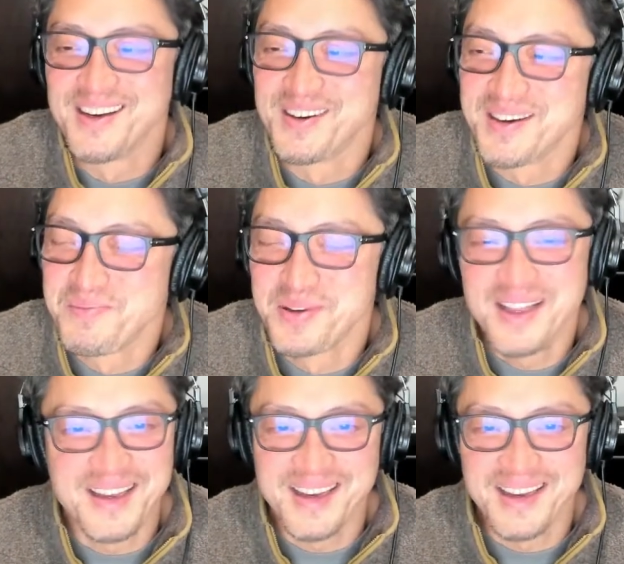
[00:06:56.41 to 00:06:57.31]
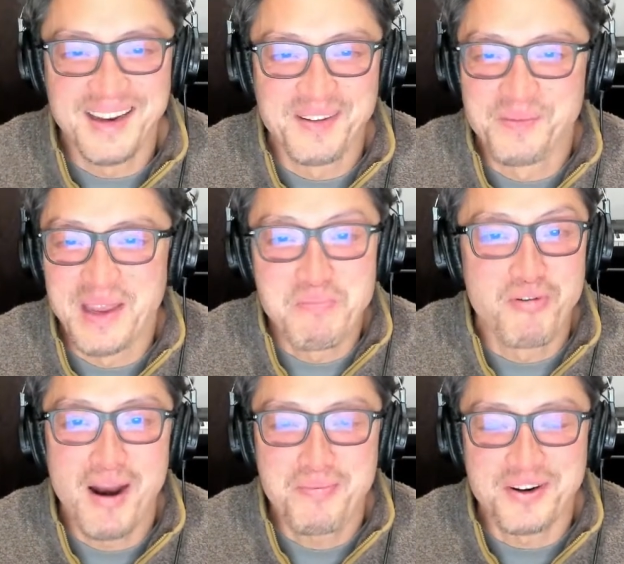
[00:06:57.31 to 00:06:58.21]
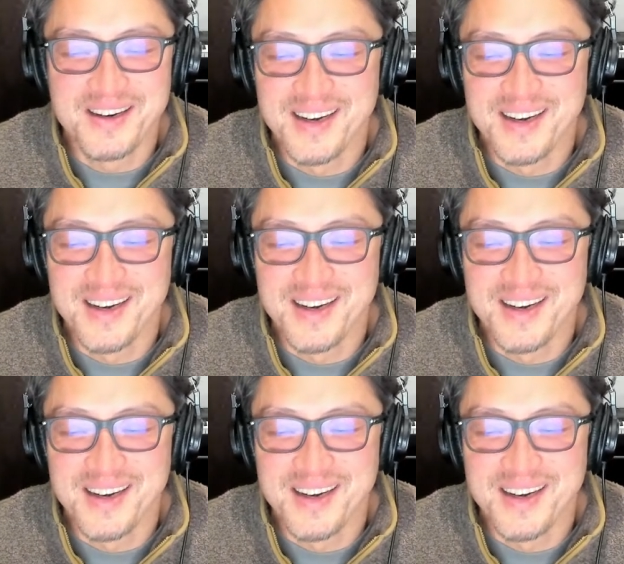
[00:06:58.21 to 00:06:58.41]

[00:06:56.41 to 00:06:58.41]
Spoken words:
completely improper,